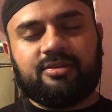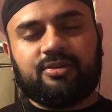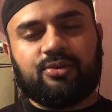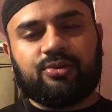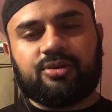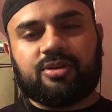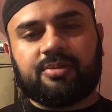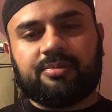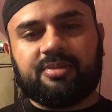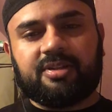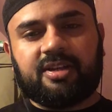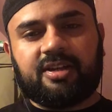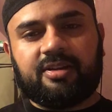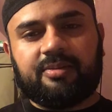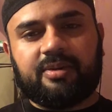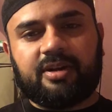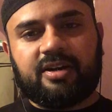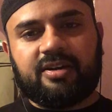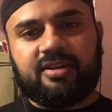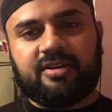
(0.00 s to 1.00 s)
don't complain
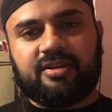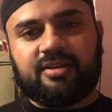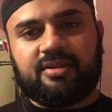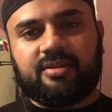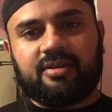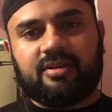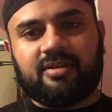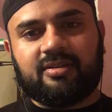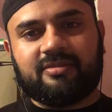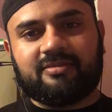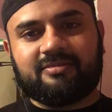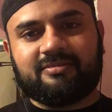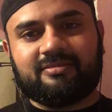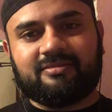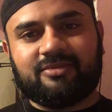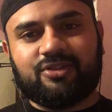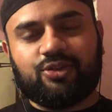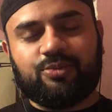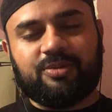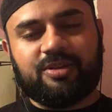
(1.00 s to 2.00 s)
about anything.
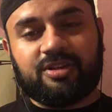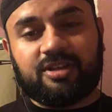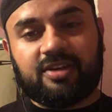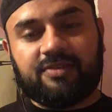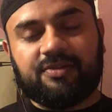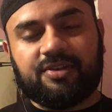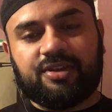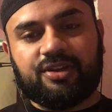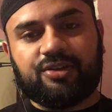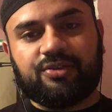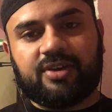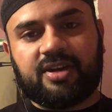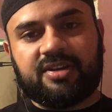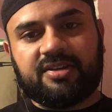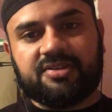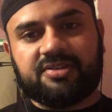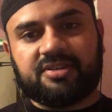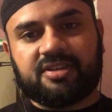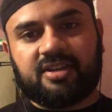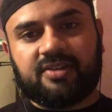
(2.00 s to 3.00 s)
You've been given the
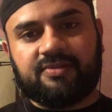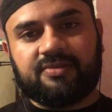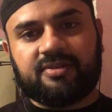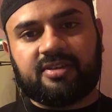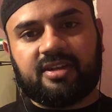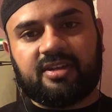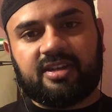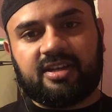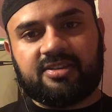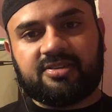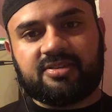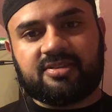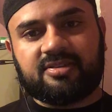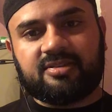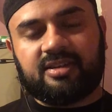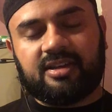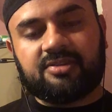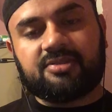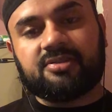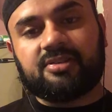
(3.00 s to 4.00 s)
greatest gift, and
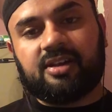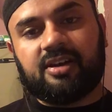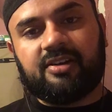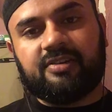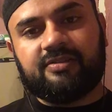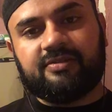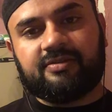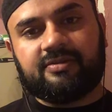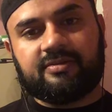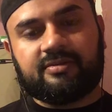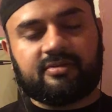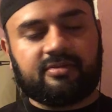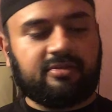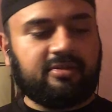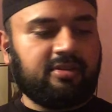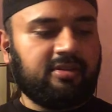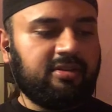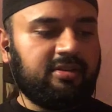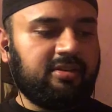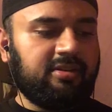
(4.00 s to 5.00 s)
that's that's life.
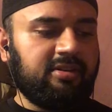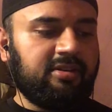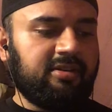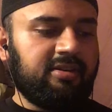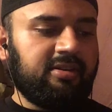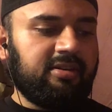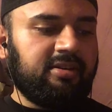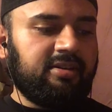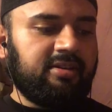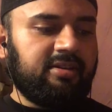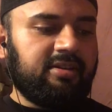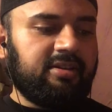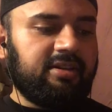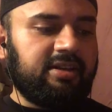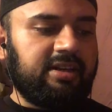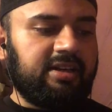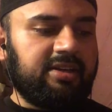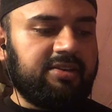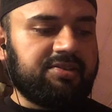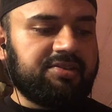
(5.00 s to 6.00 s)

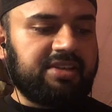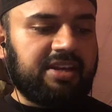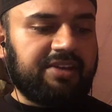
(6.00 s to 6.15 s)
And